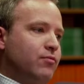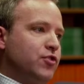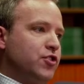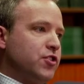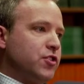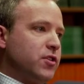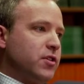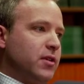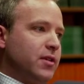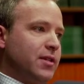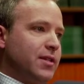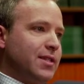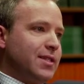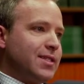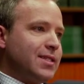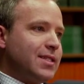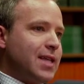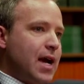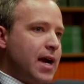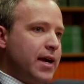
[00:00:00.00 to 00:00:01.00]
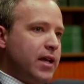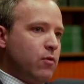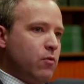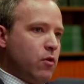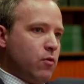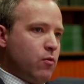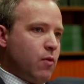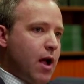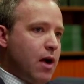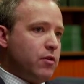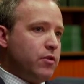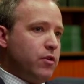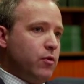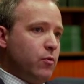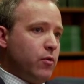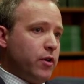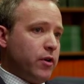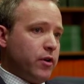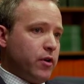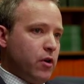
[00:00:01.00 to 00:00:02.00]
just deciding what route you
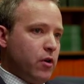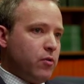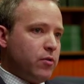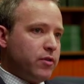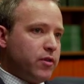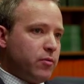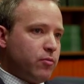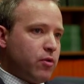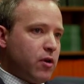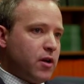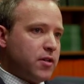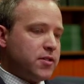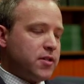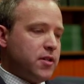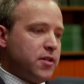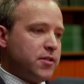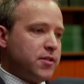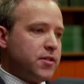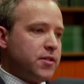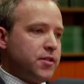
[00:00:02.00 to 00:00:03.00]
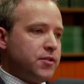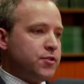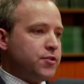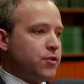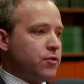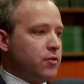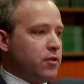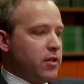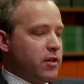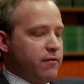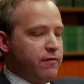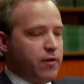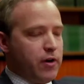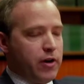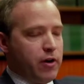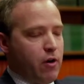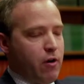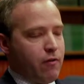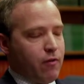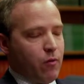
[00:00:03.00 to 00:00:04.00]
want to go with the process. It's certainly a
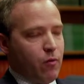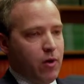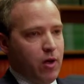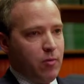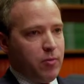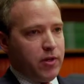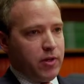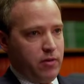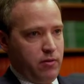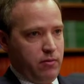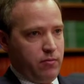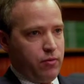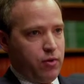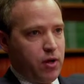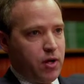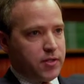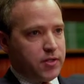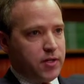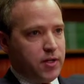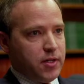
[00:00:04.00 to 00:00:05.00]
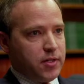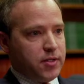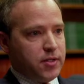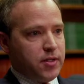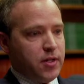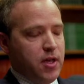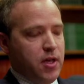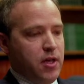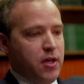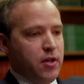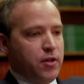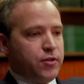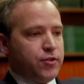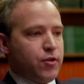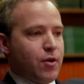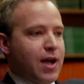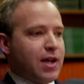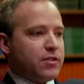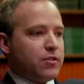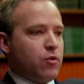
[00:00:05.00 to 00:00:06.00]
very overwhelming process.
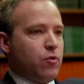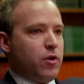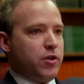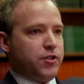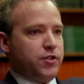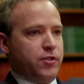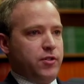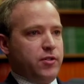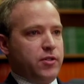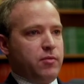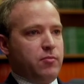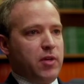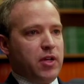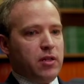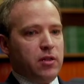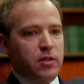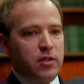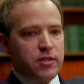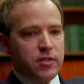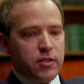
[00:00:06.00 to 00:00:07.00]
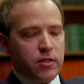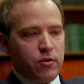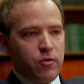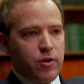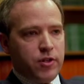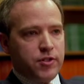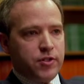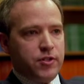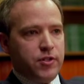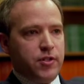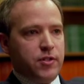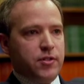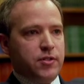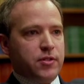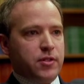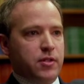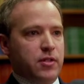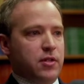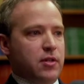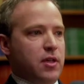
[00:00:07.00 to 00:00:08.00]
So ask questions, make a list of
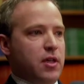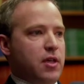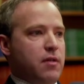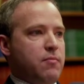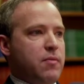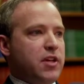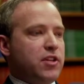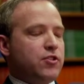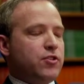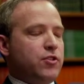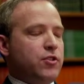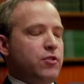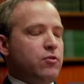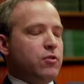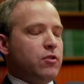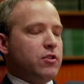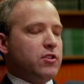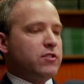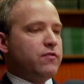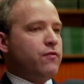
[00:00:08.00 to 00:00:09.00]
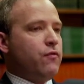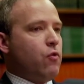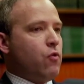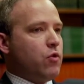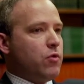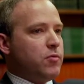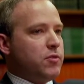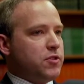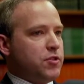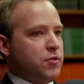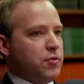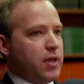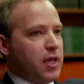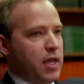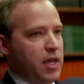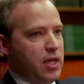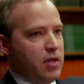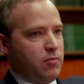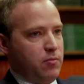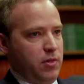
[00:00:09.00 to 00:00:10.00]
questions, and make sure you are as formed as you
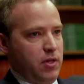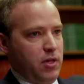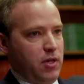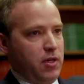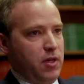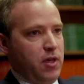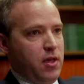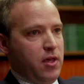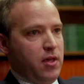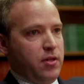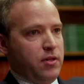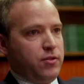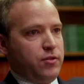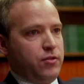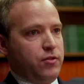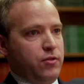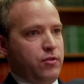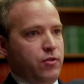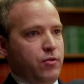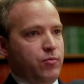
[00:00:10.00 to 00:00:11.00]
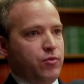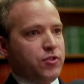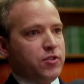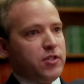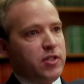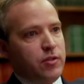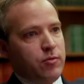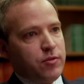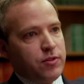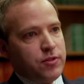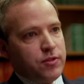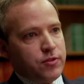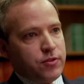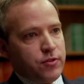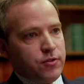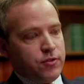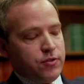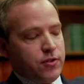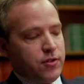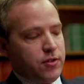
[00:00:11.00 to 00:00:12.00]
can be to proceed with the
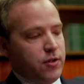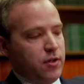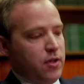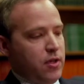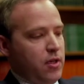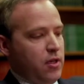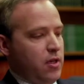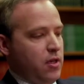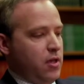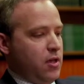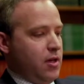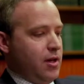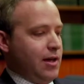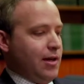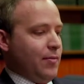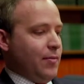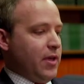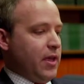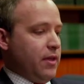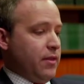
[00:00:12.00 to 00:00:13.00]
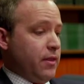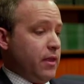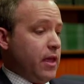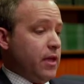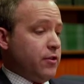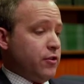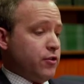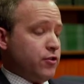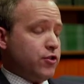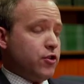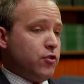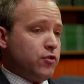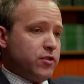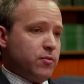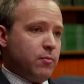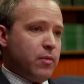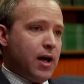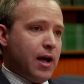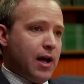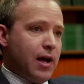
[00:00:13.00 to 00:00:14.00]
surgeon and your
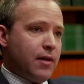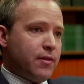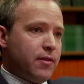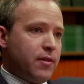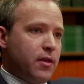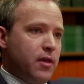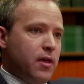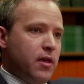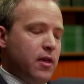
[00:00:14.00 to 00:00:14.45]
chosen path.